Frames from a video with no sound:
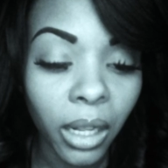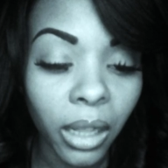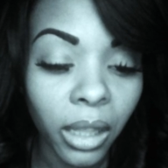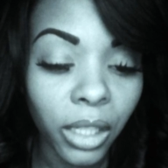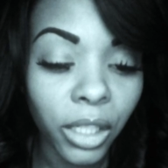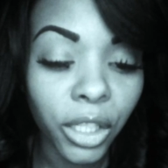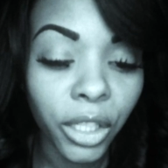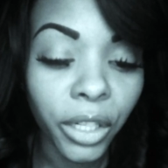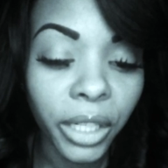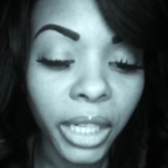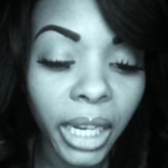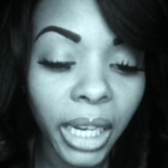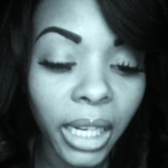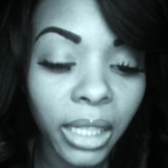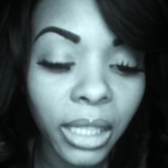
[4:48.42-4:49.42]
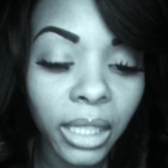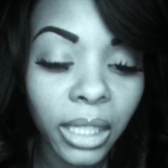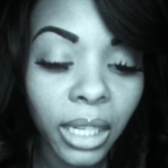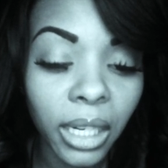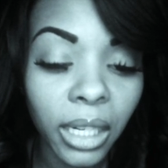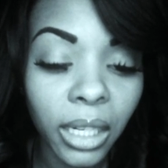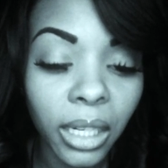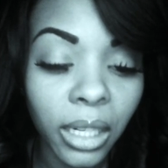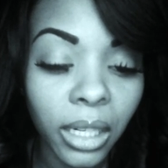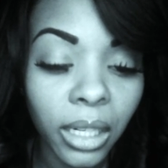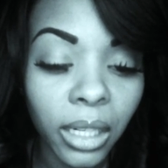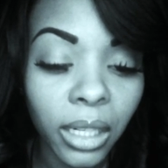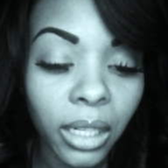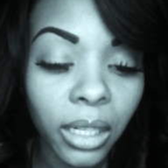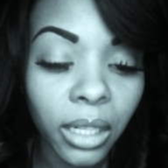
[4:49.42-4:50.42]
The circuits
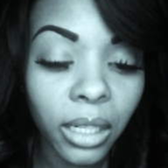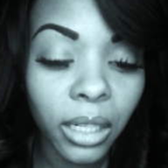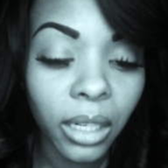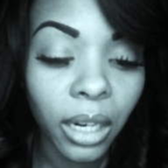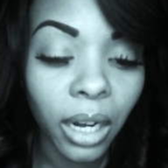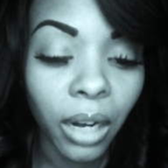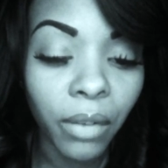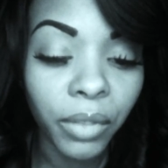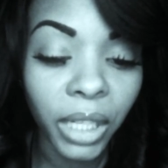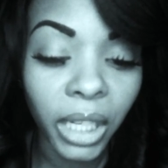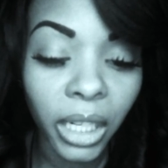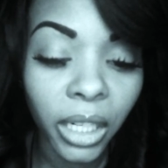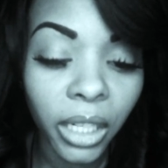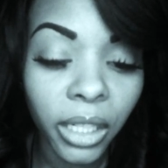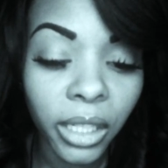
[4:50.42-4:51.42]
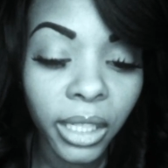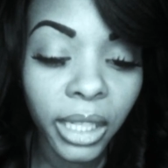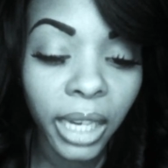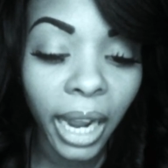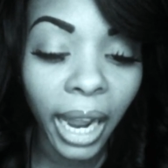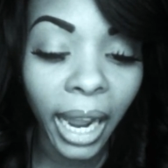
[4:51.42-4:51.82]
of years,